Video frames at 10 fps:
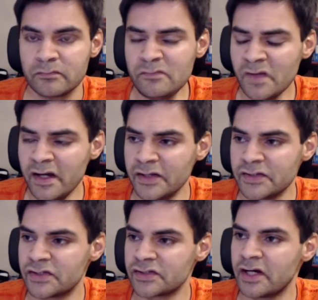And it's
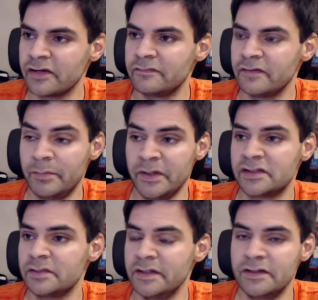just kind of appears
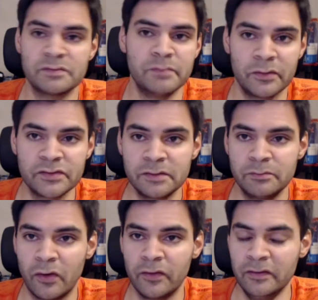to be this melting
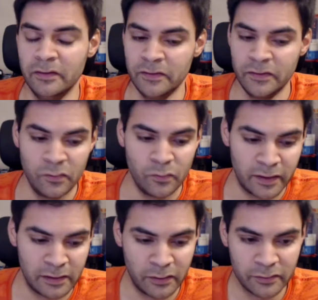pot where
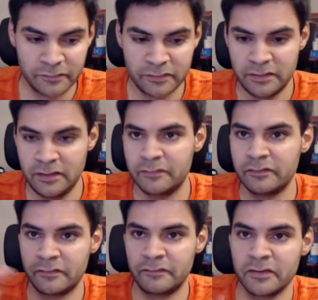a lot of
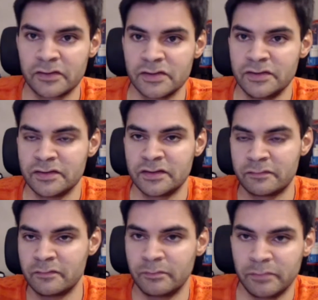different functions at
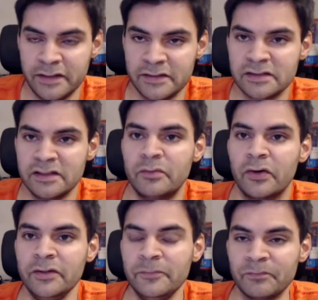different places in the
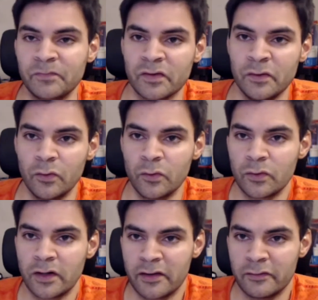body all
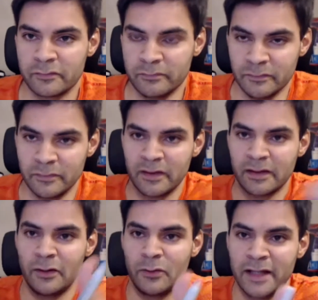kind of
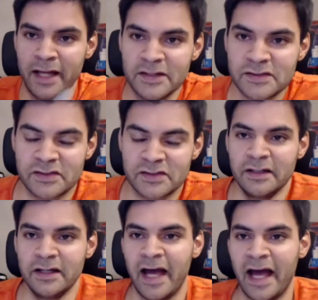coalesce
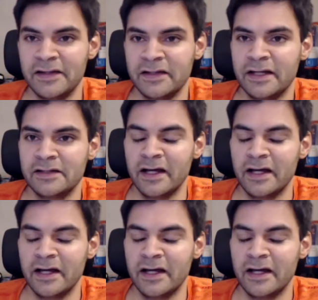and then